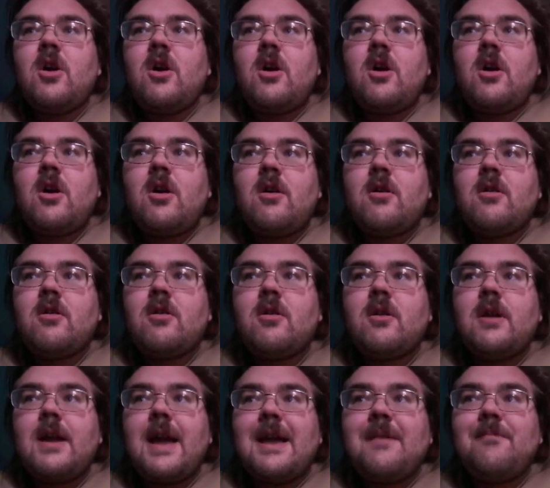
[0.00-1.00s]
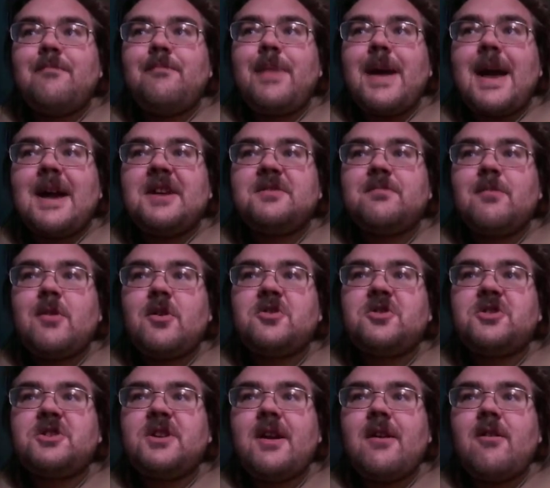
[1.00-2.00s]
All, and Bessemer
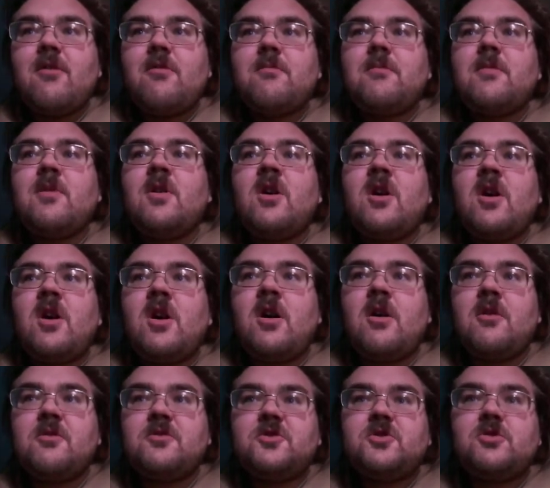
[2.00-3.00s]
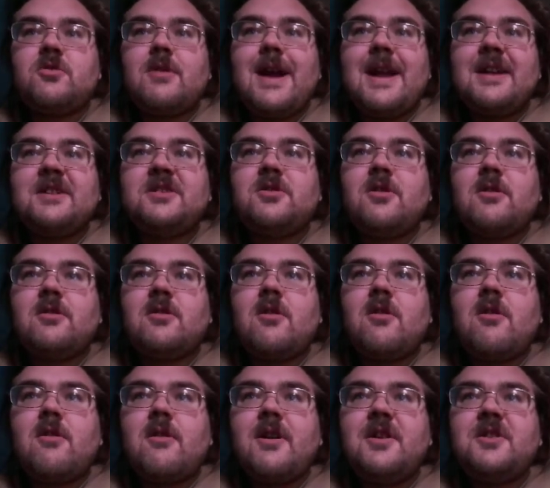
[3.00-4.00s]
too. All trains
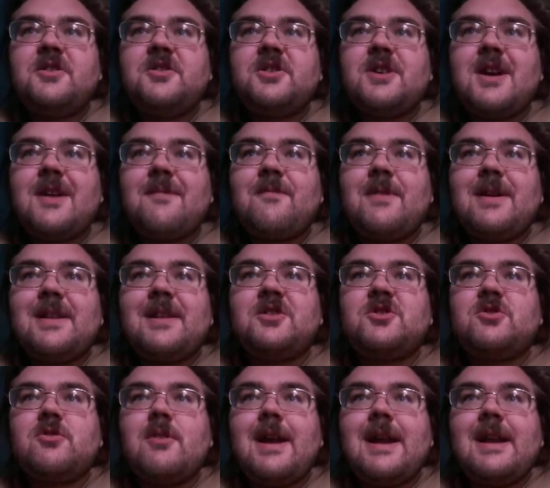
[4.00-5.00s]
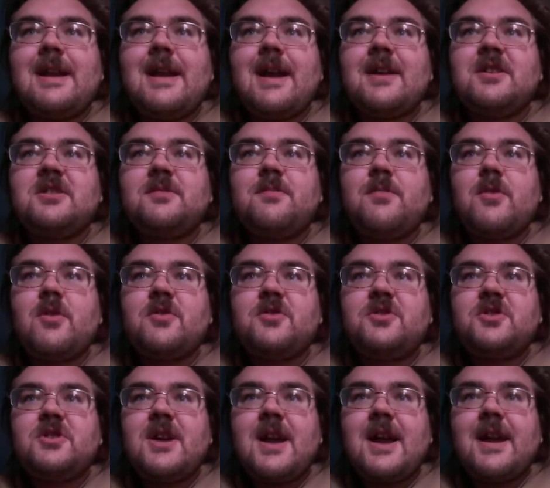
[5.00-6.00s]
galore at Jeffrey the Train Expert.
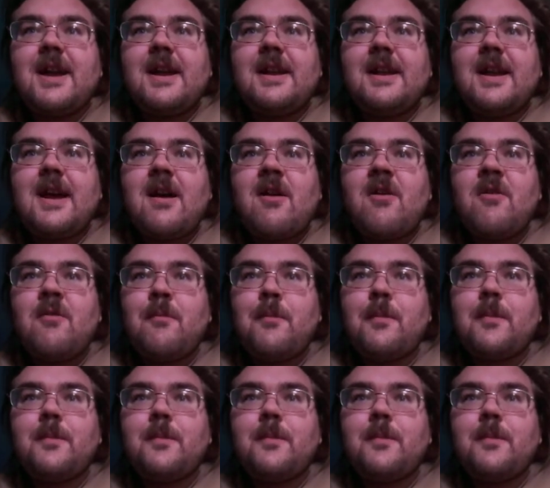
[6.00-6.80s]
Check it out.